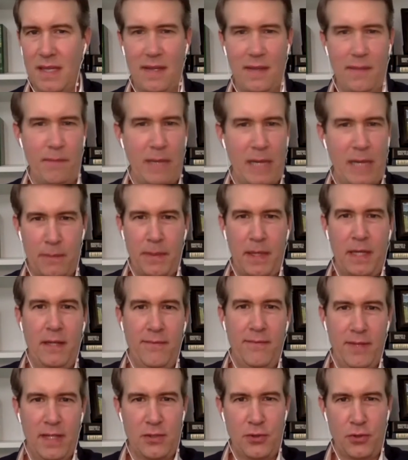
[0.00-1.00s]
Backed by an
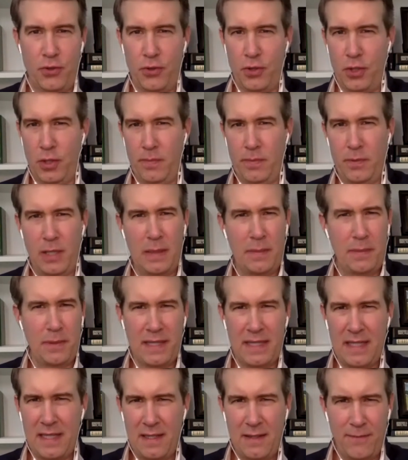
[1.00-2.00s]
investor group, you're able to
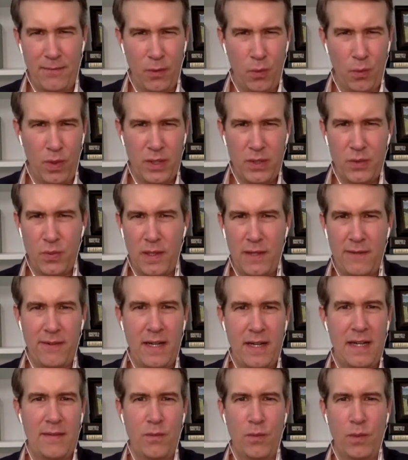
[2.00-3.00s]
get in for
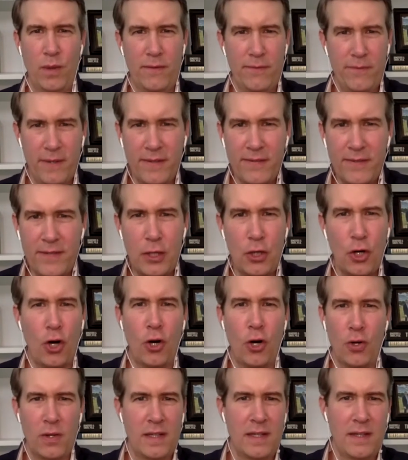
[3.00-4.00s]
125, 150,
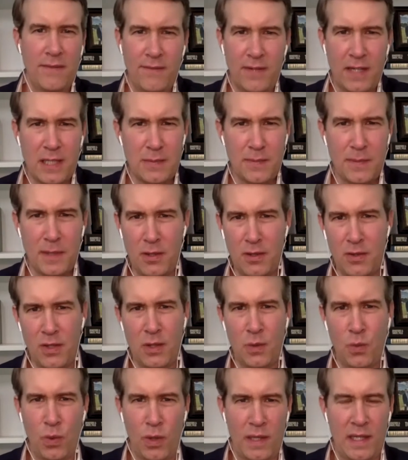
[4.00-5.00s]
all in investment,
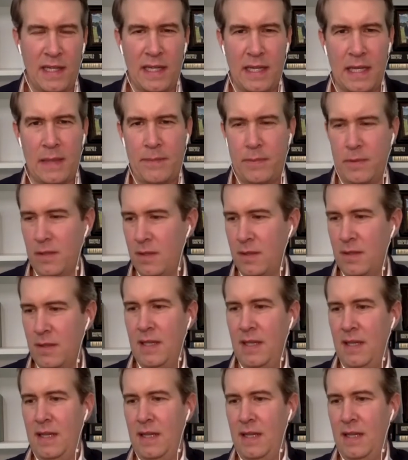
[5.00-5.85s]
including working capital.